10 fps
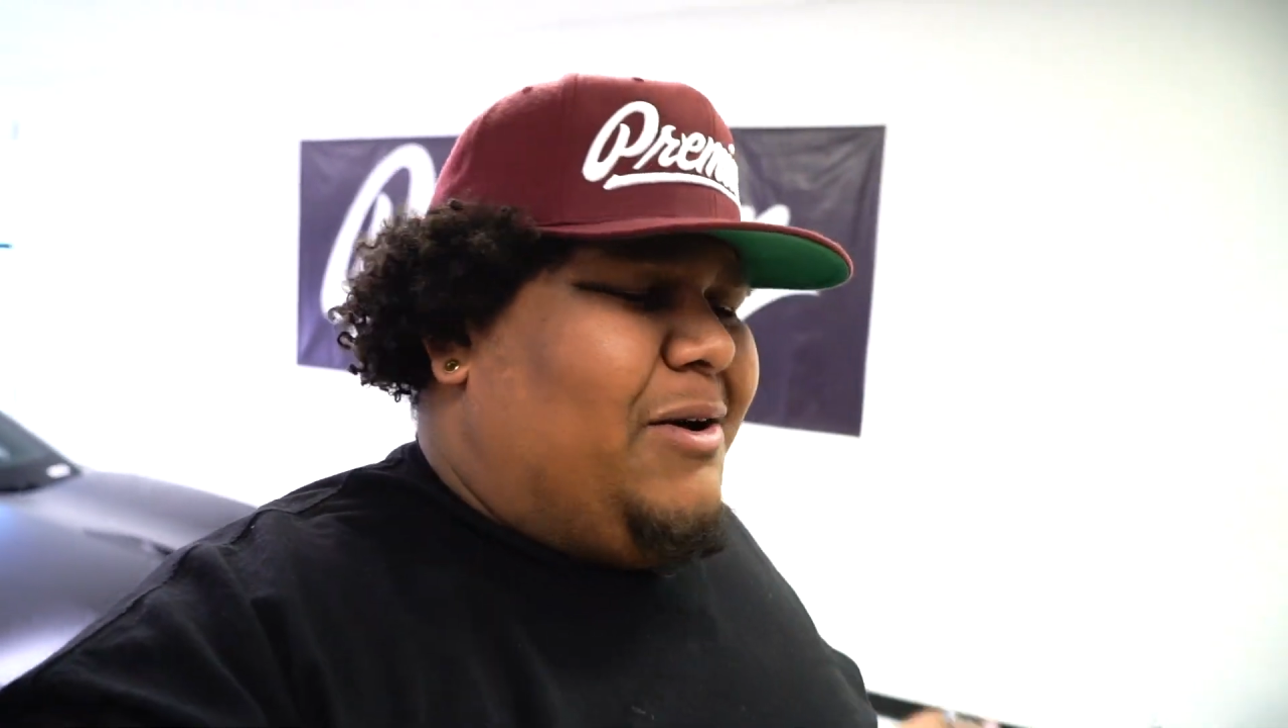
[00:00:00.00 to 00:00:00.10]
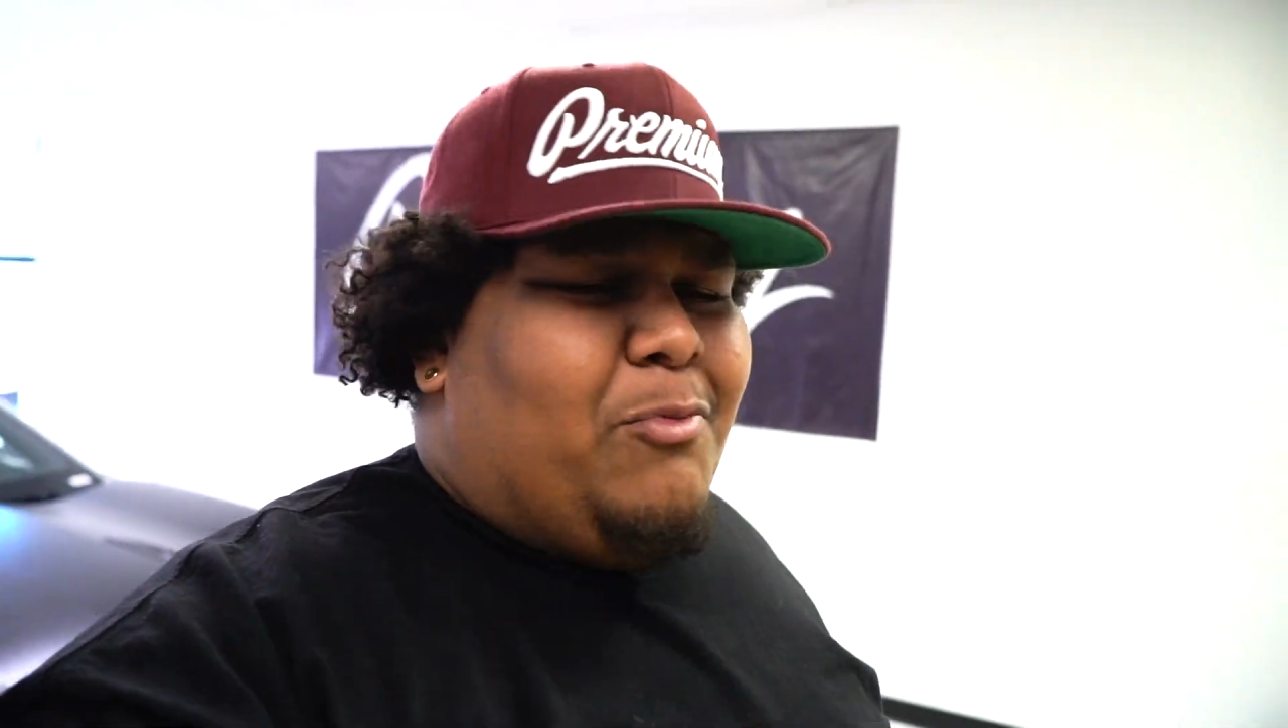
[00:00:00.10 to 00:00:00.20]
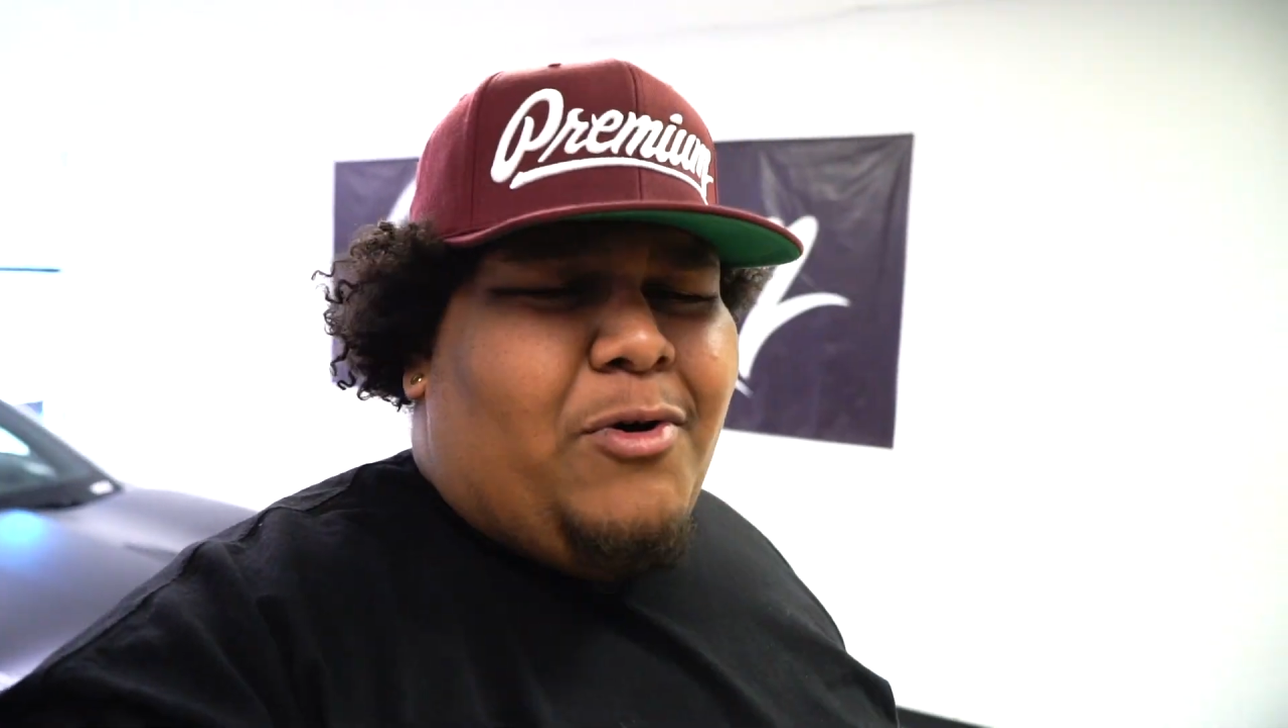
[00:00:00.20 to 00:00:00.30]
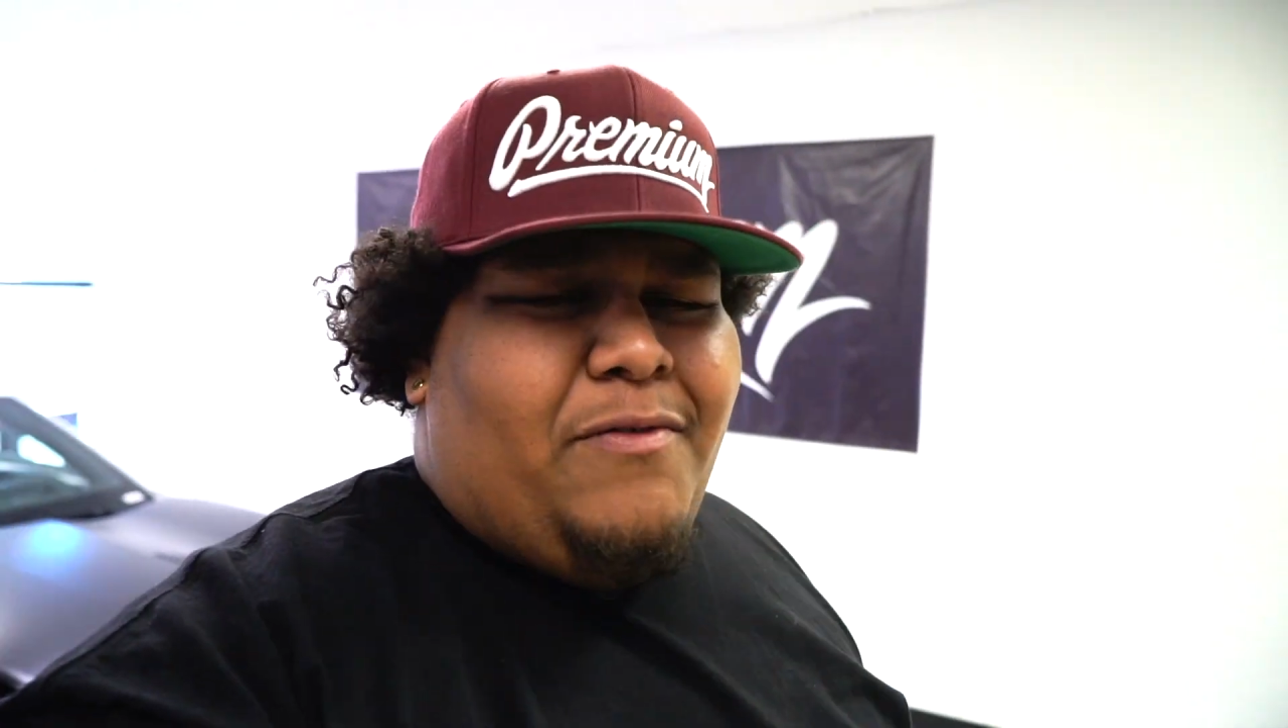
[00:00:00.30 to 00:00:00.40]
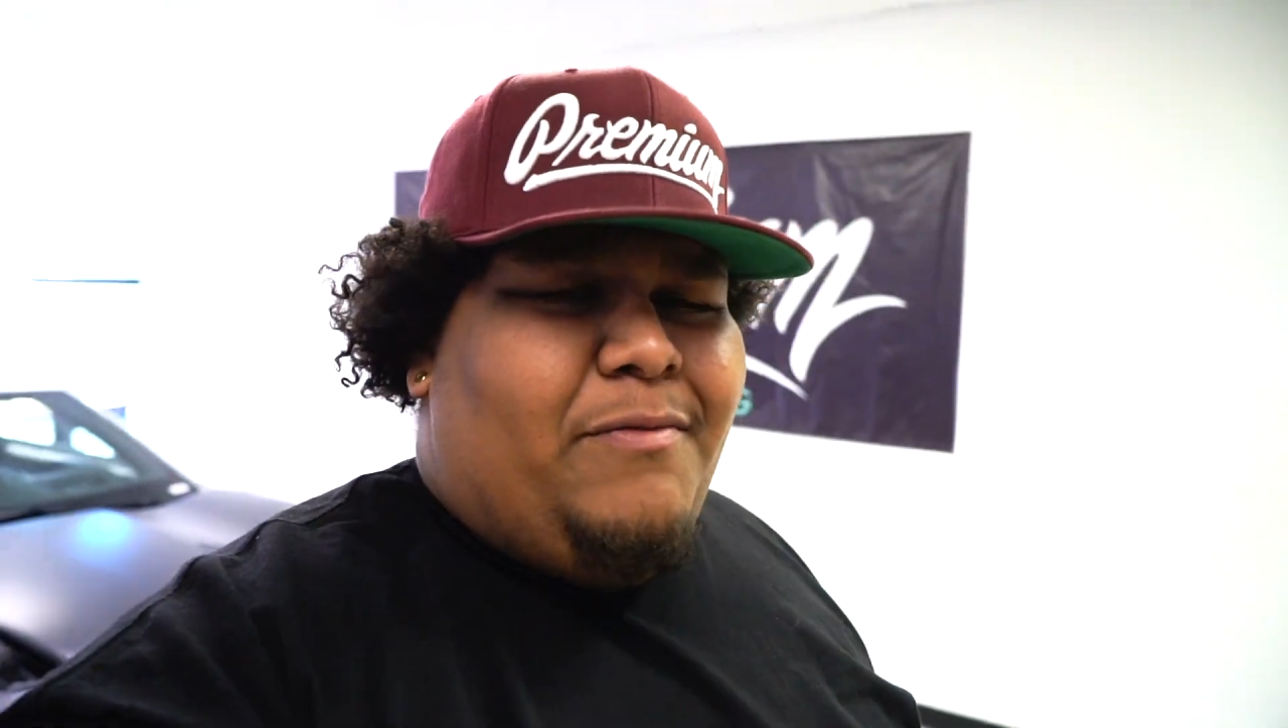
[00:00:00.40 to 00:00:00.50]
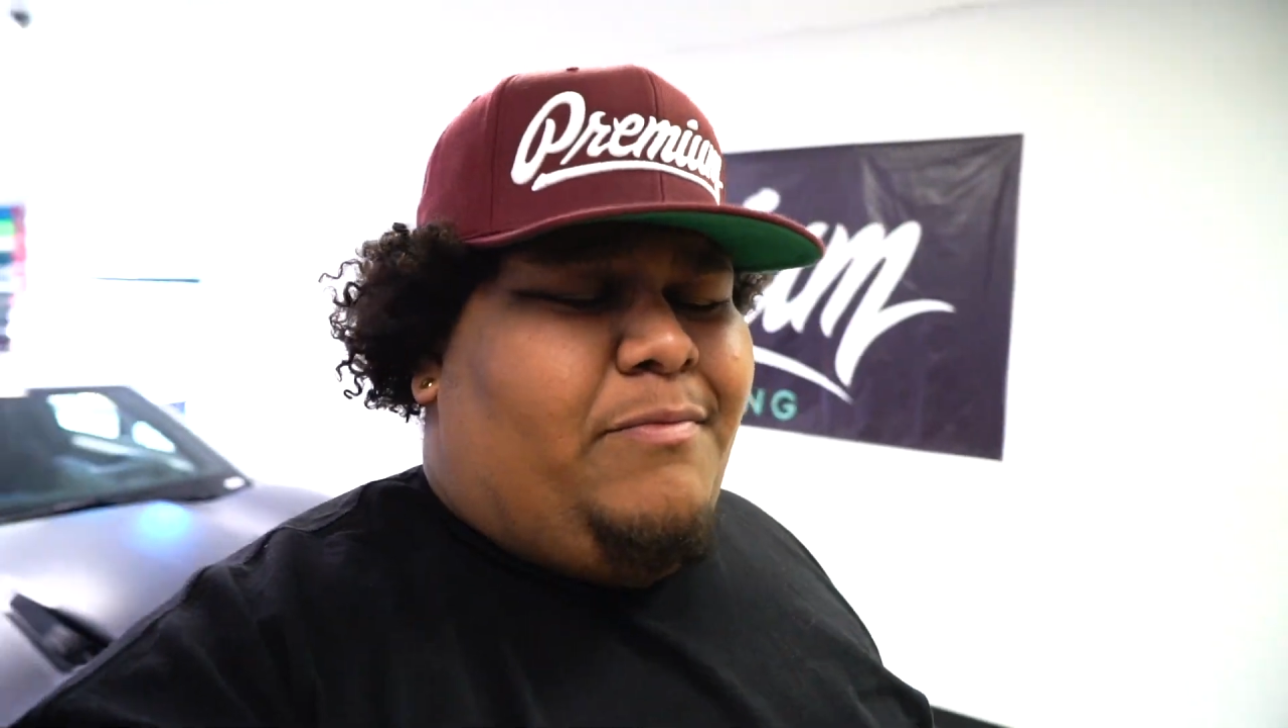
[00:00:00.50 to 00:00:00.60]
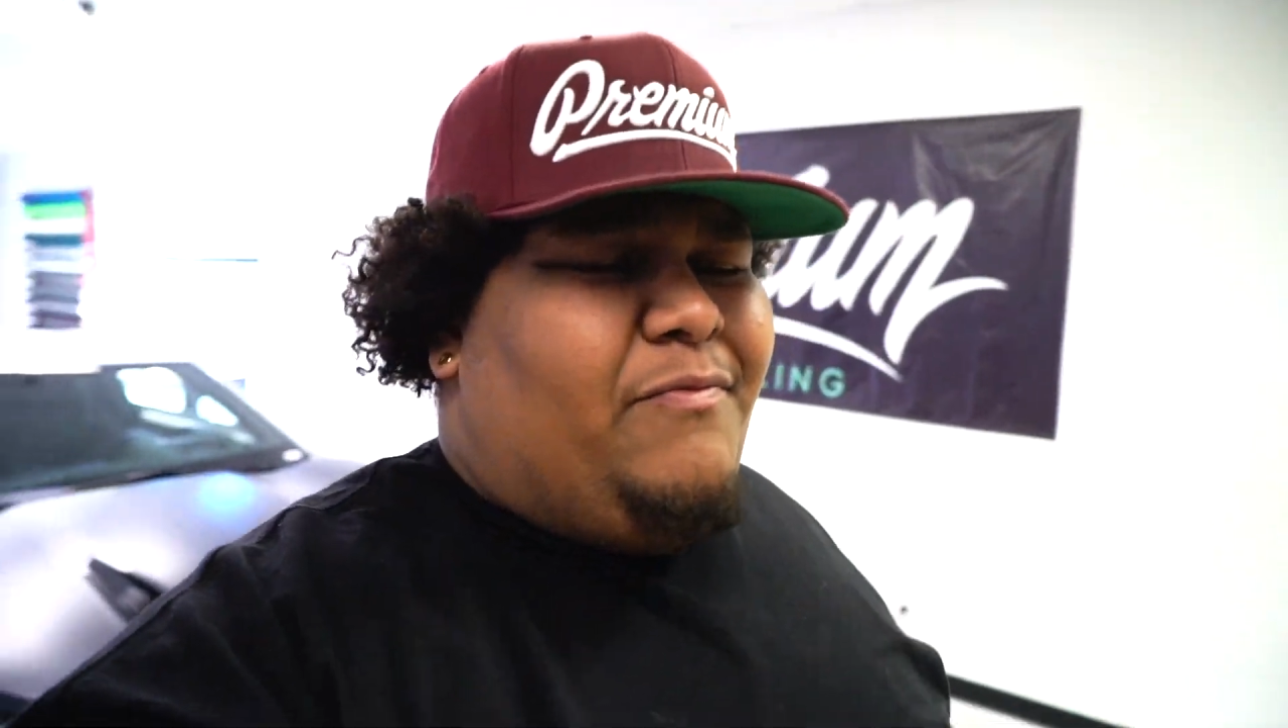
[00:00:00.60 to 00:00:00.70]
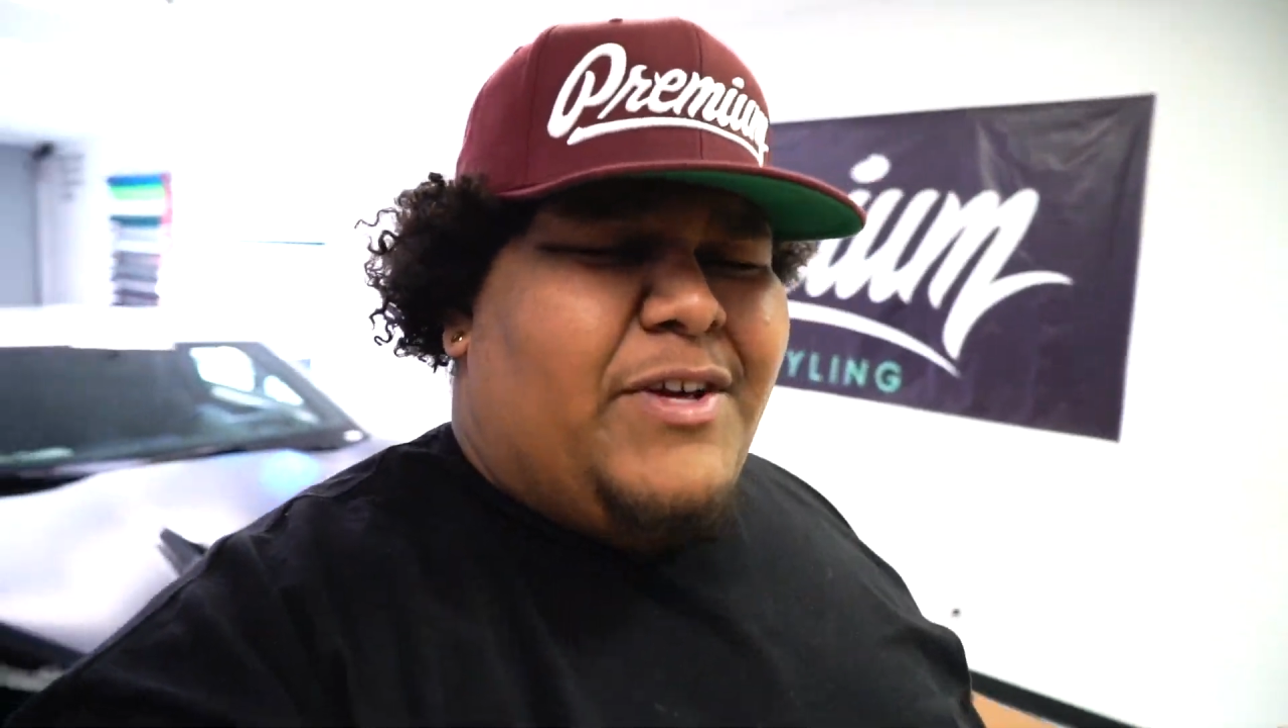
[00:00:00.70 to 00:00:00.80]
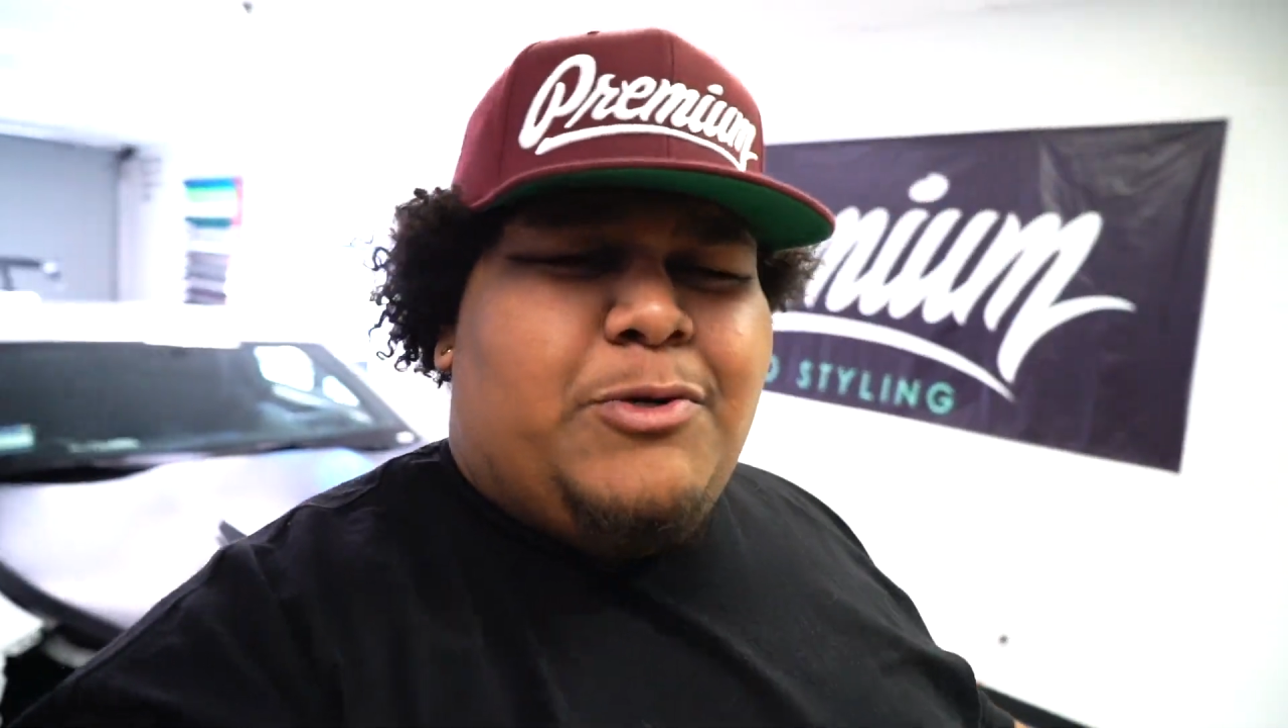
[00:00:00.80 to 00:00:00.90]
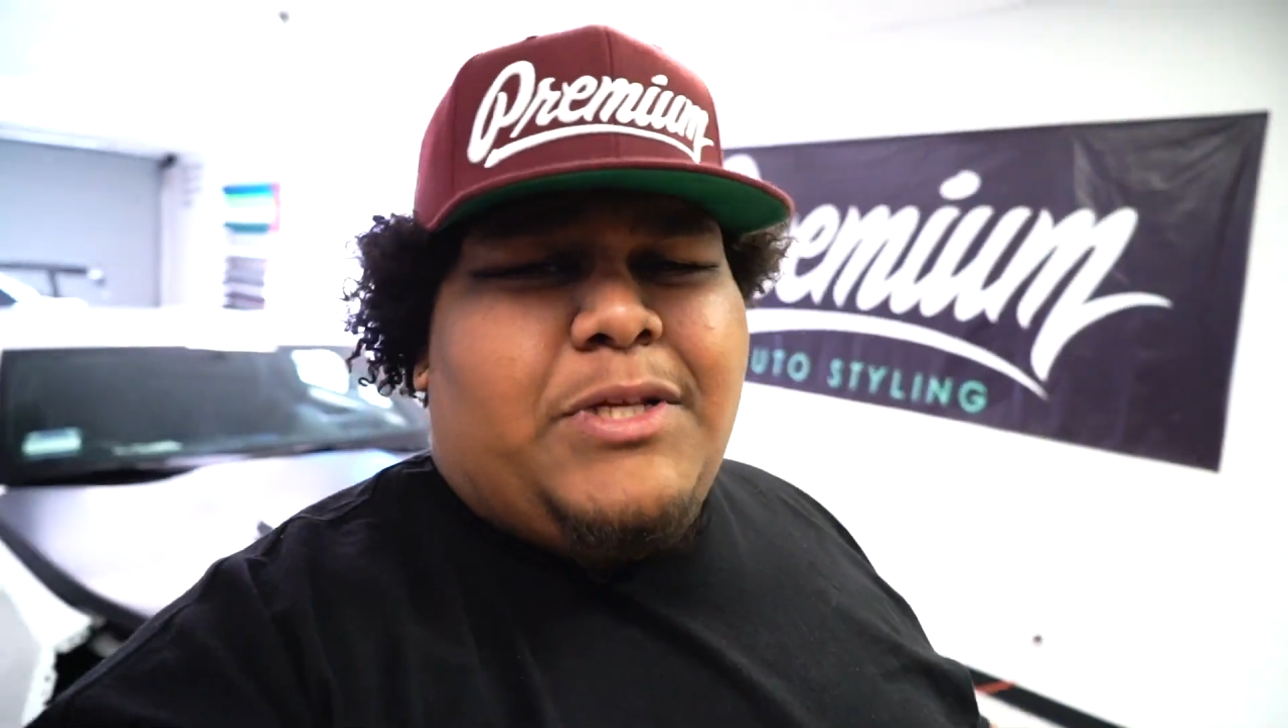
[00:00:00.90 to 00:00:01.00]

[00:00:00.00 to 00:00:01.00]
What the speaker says: I'm more of a visual